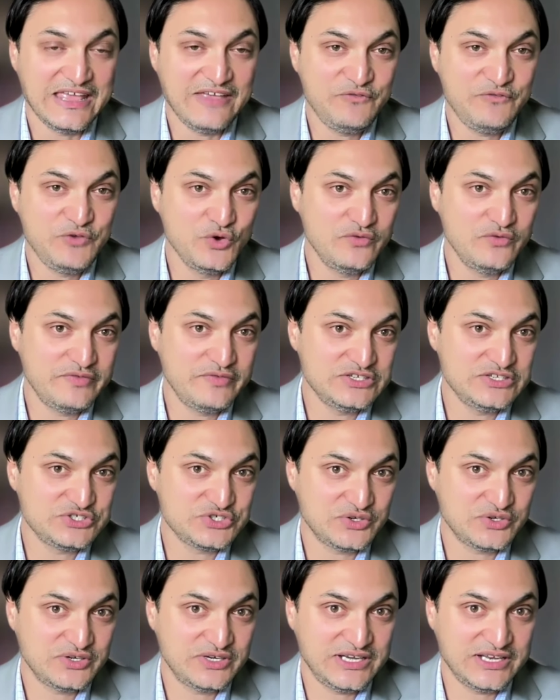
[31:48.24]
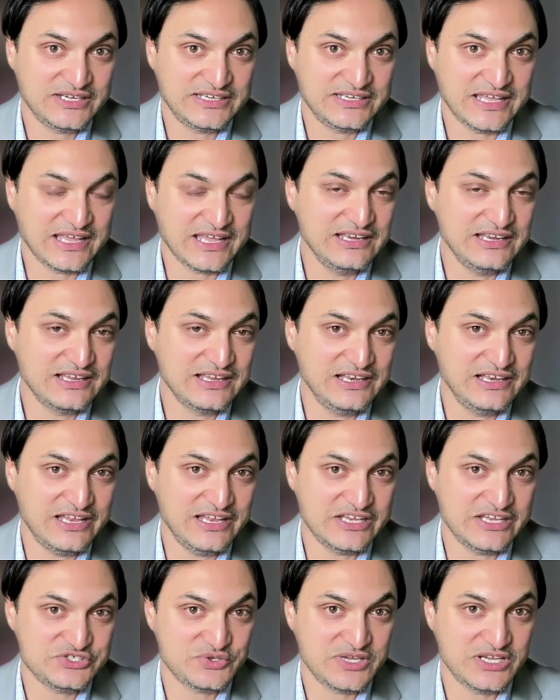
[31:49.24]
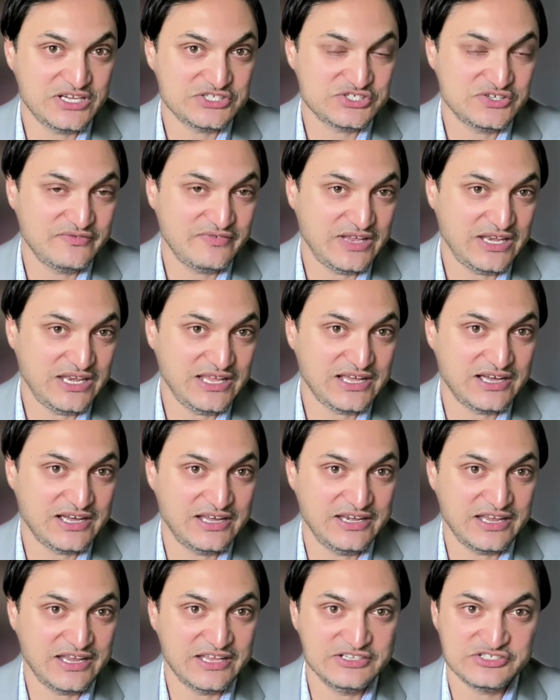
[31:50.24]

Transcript: If you've enjoyed a technical education of any kind,